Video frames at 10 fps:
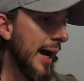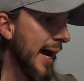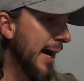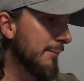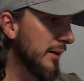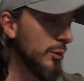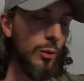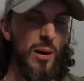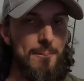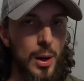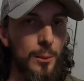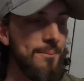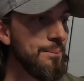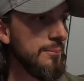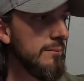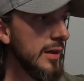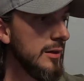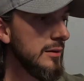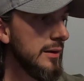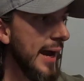Um, or one bolt.
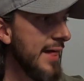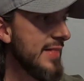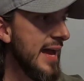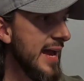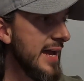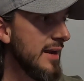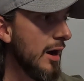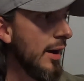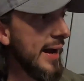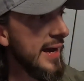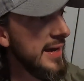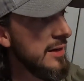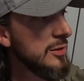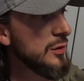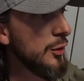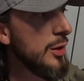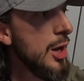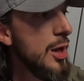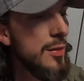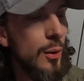And then I, so
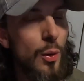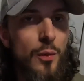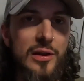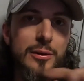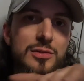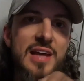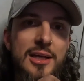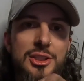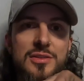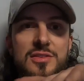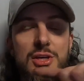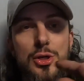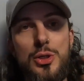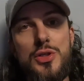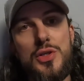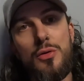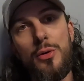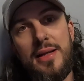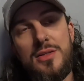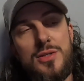all the little sections that you
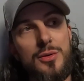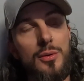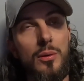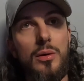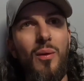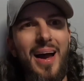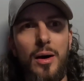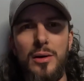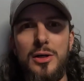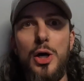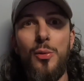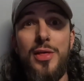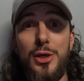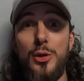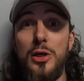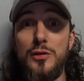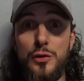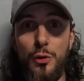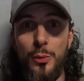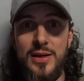screw into, wow, that you
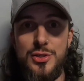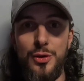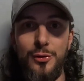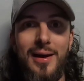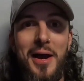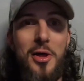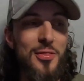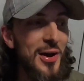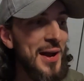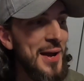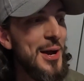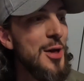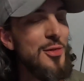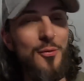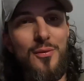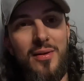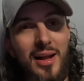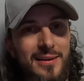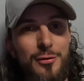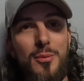screw into, the, the
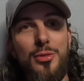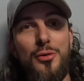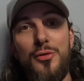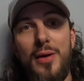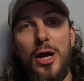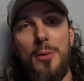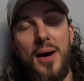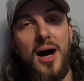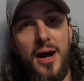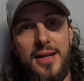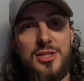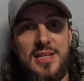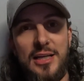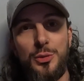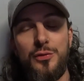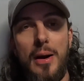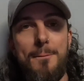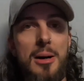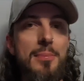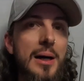like from through the Rio bar into the actual
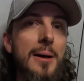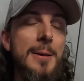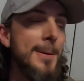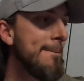front bumper,